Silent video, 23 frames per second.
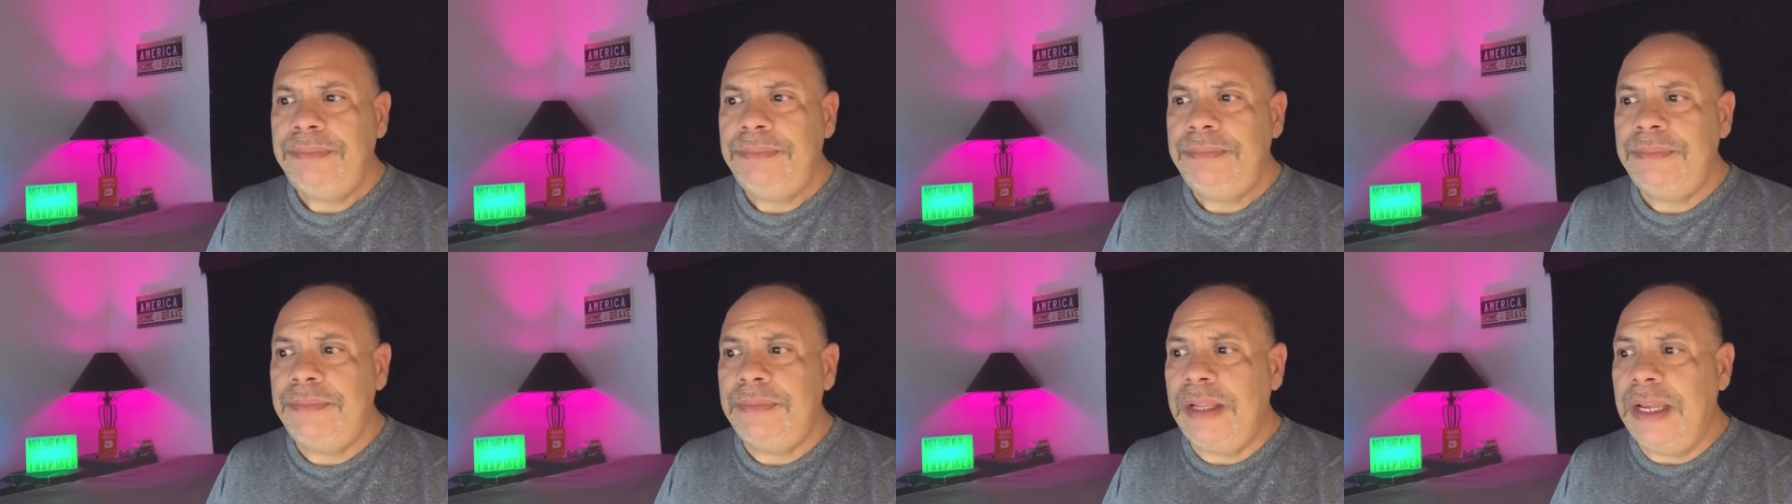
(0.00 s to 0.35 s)

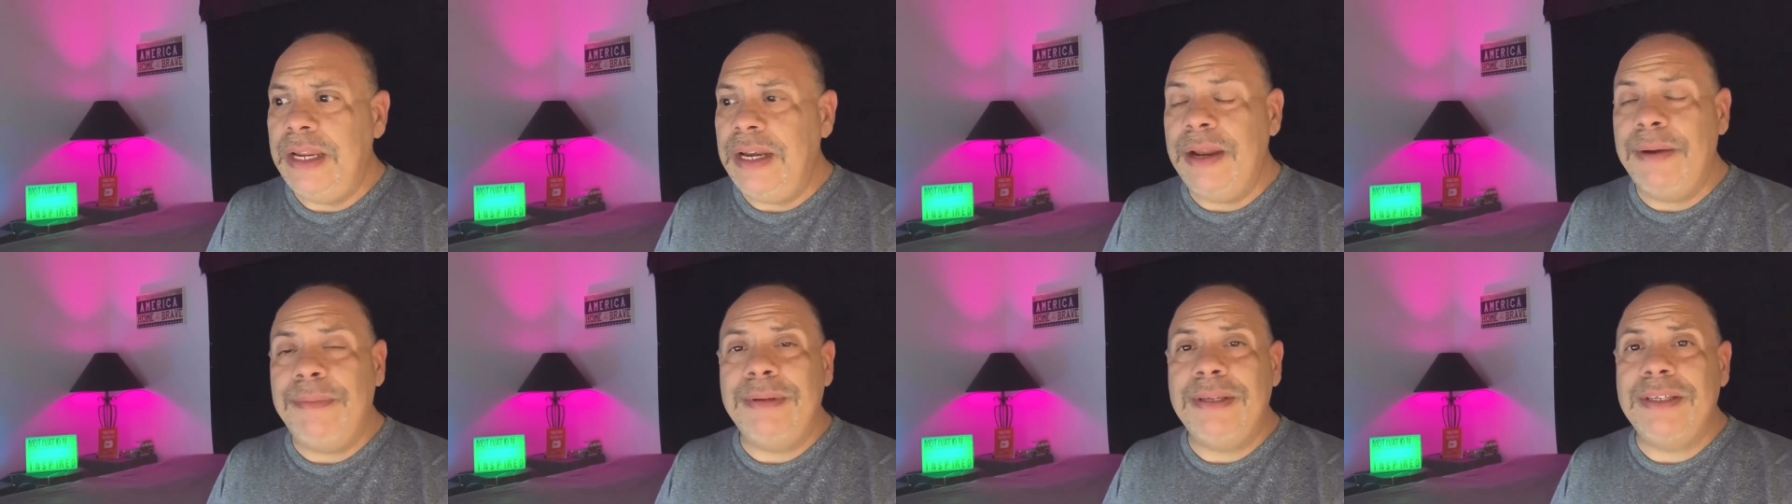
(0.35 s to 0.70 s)

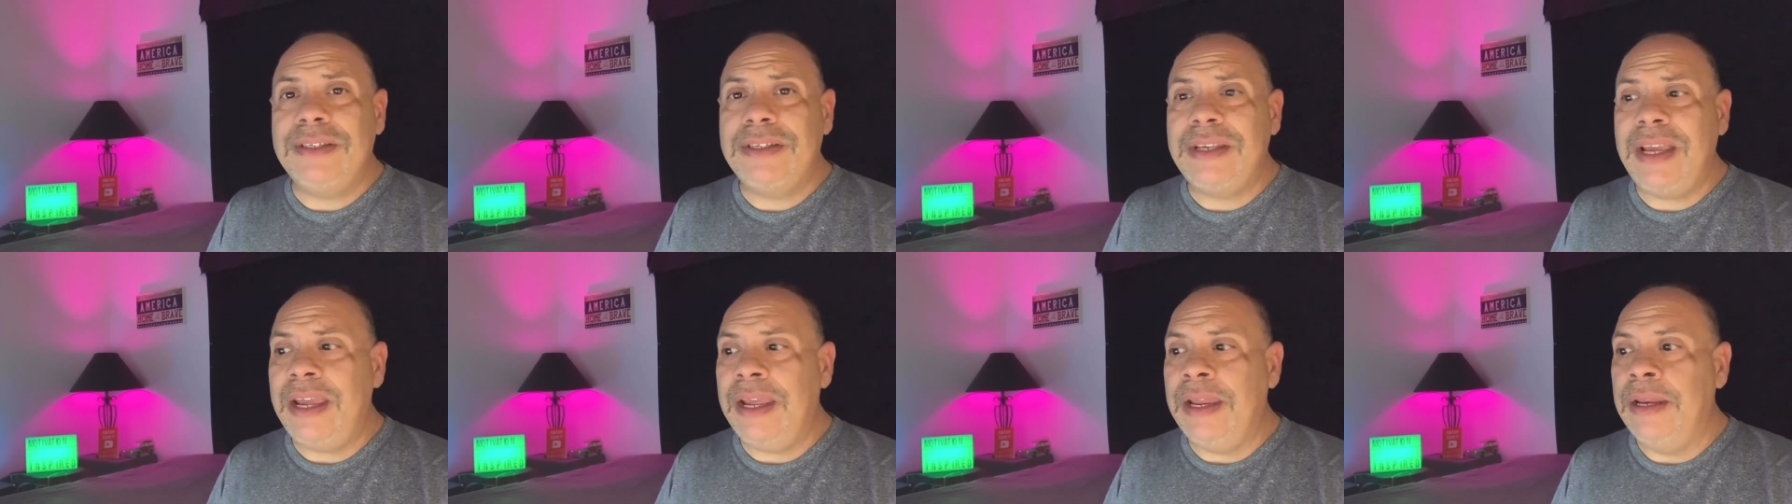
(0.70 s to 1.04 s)
And I'm just
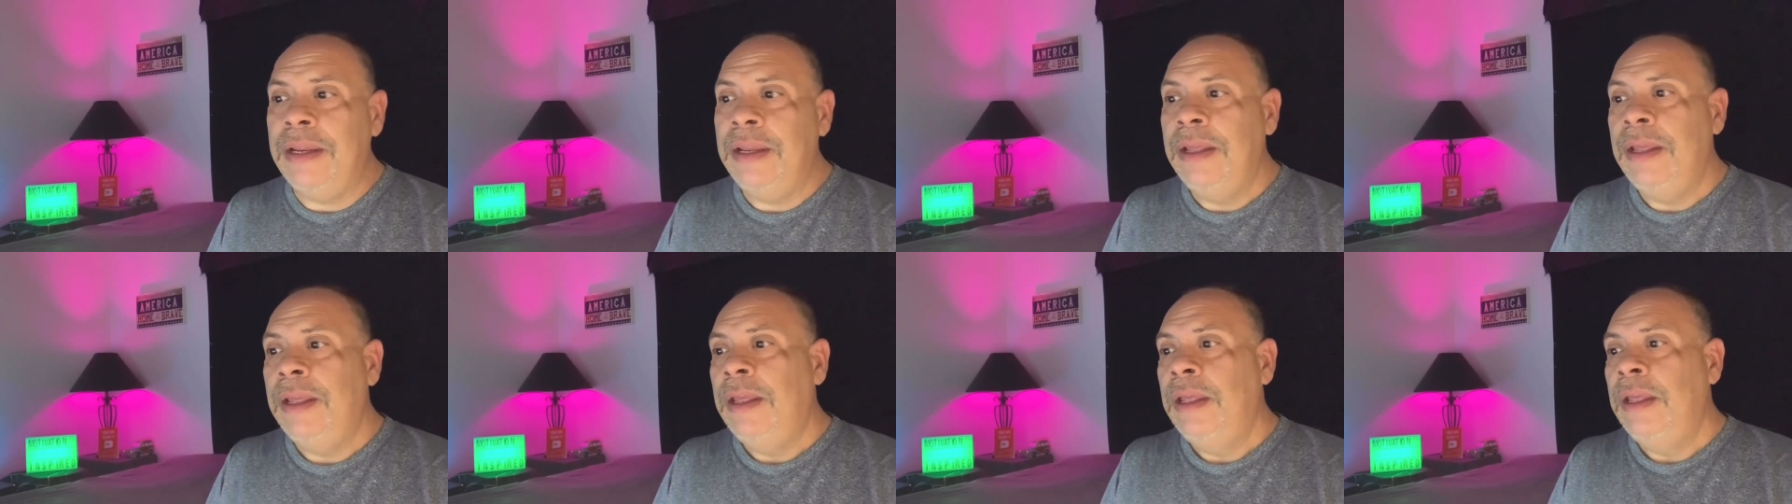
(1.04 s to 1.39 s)
saying,
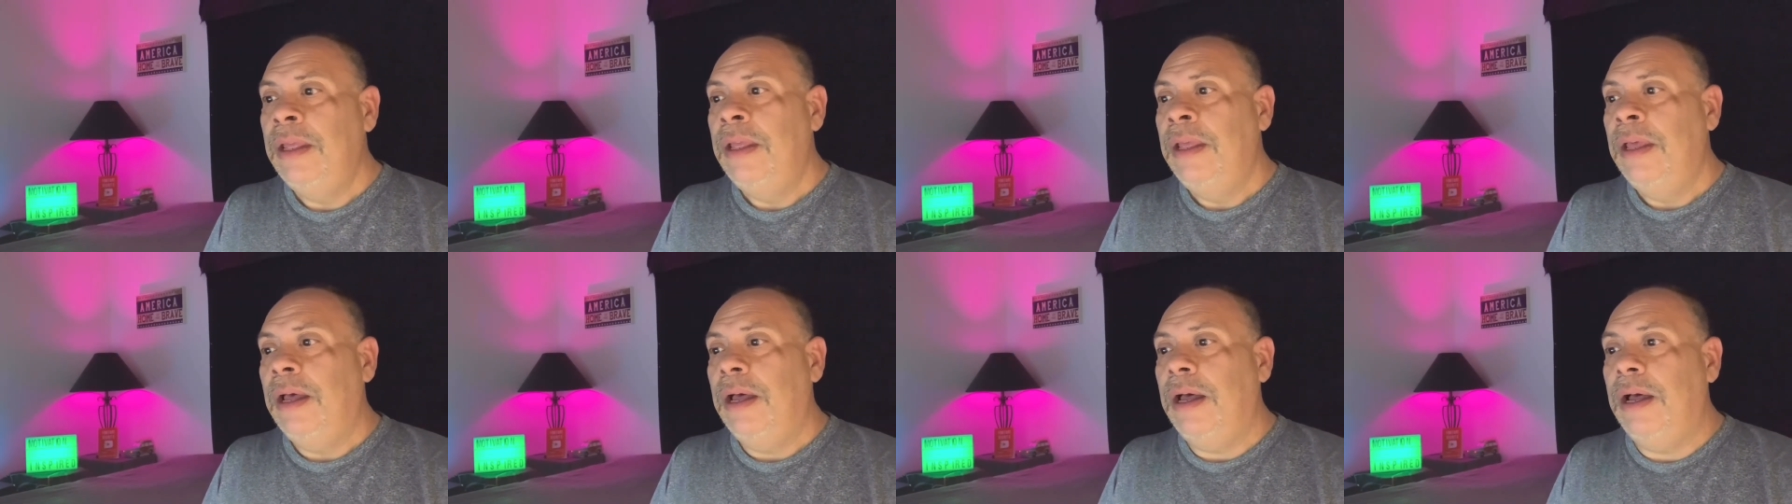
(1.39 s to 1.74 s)

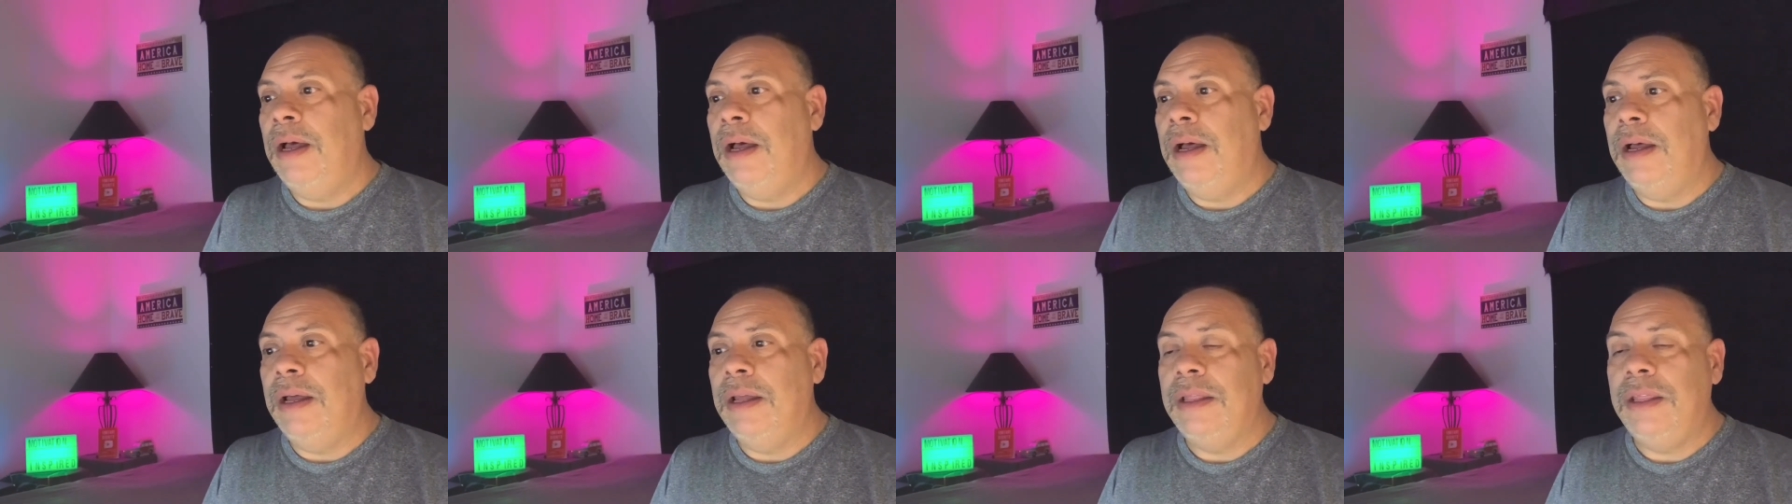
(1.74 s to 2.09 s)

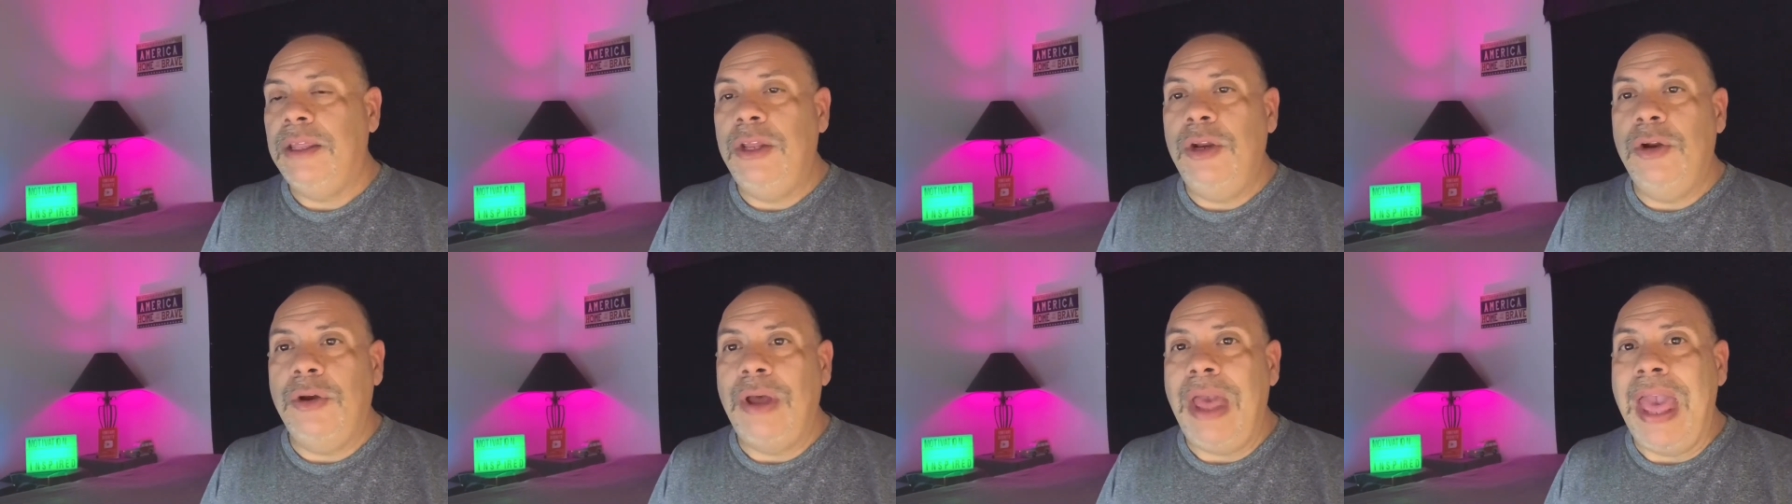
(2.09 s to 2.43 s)

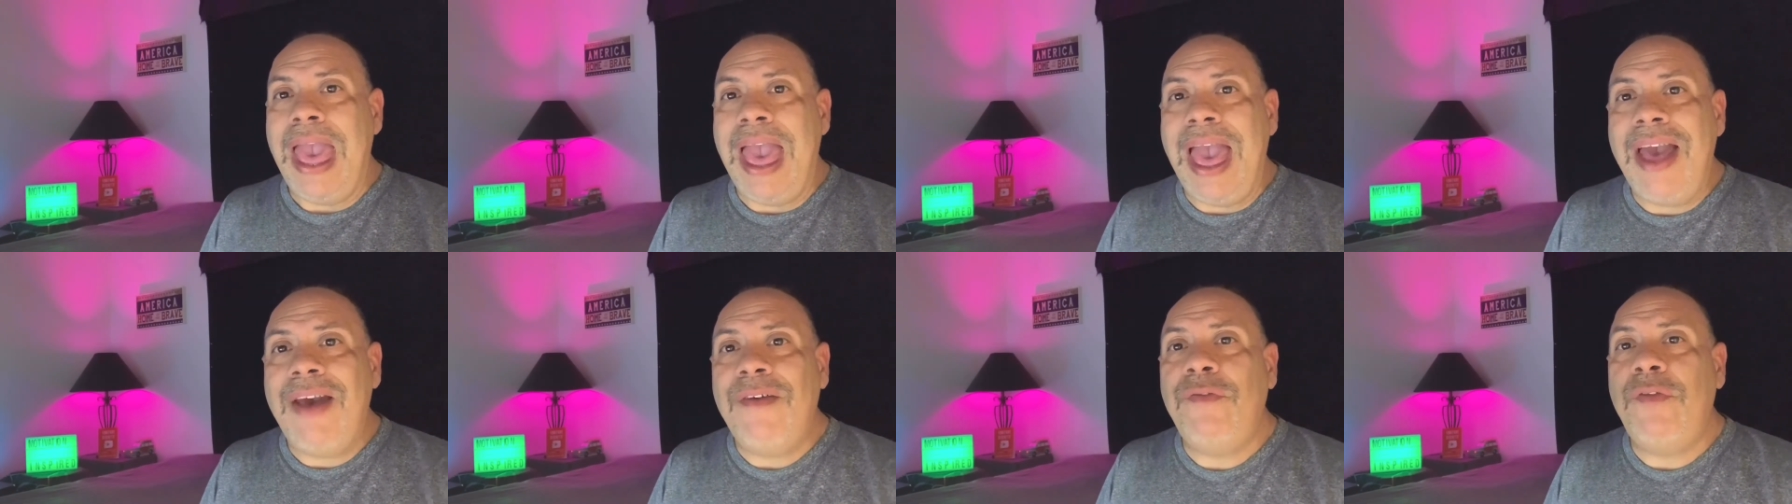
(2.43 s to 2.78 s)

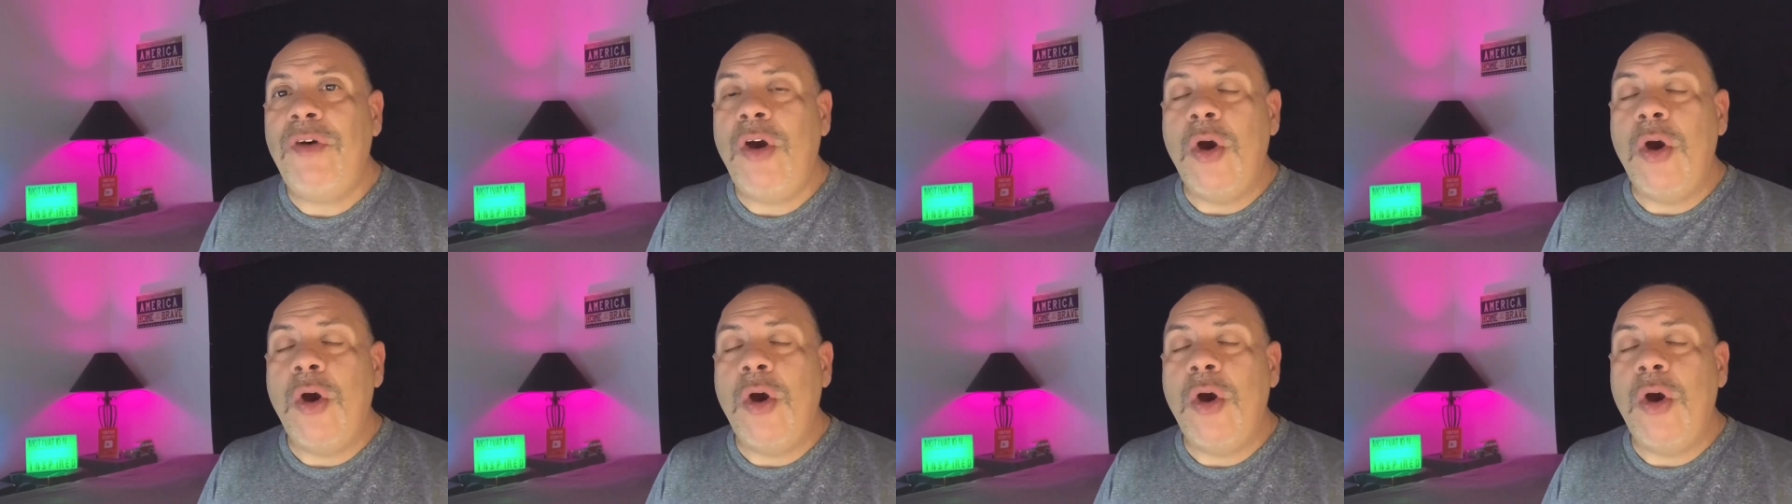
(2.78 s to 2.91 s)
have